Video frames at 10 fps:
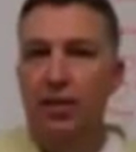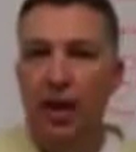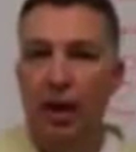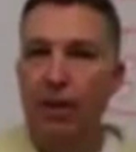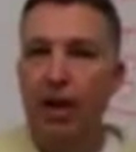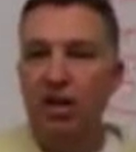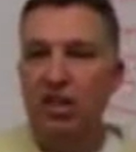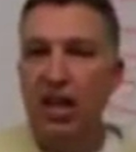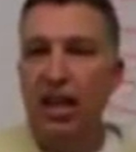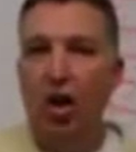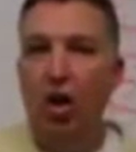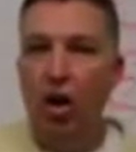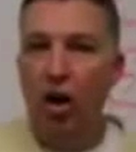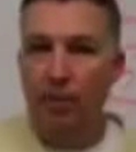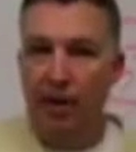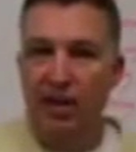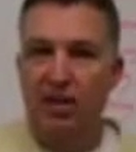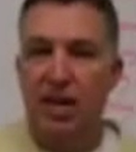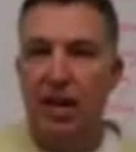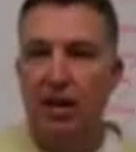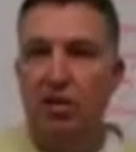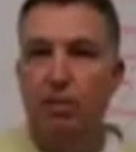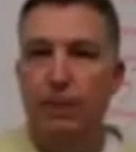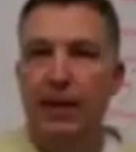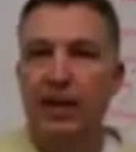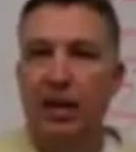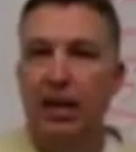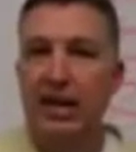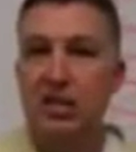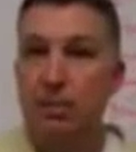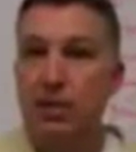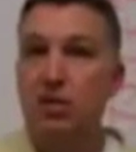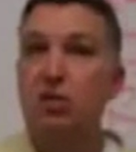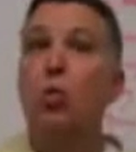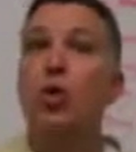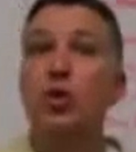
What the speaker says: and I'm not going to say hard, but it is getting, depending on the class of business and where